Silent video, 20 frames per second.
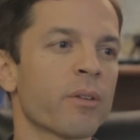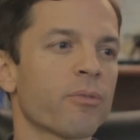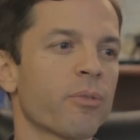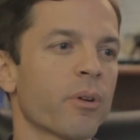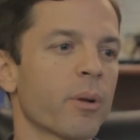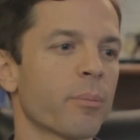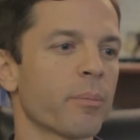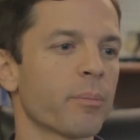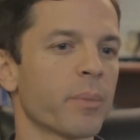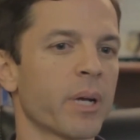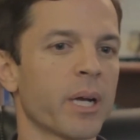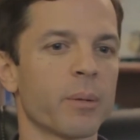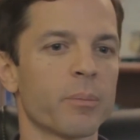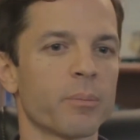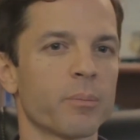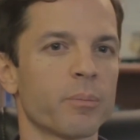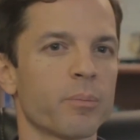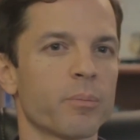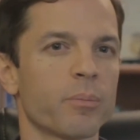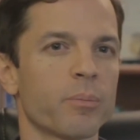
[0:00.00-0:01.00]

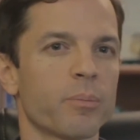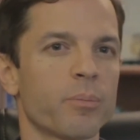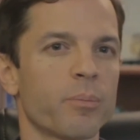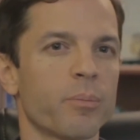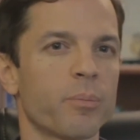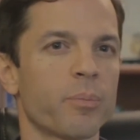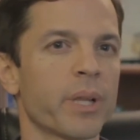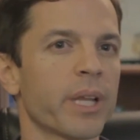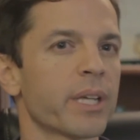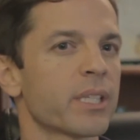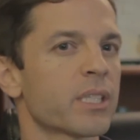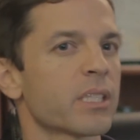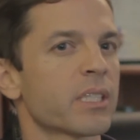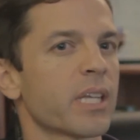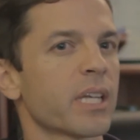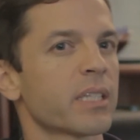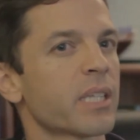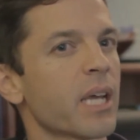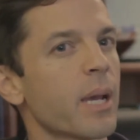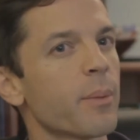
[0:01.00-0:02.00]
from places
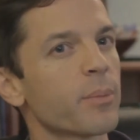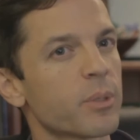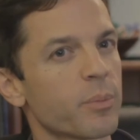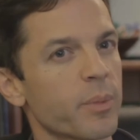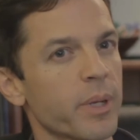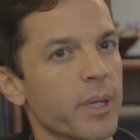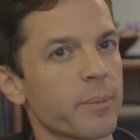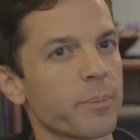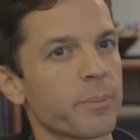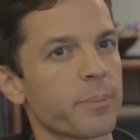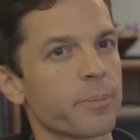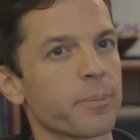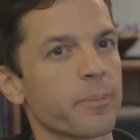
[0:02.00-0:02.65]
that tempt me,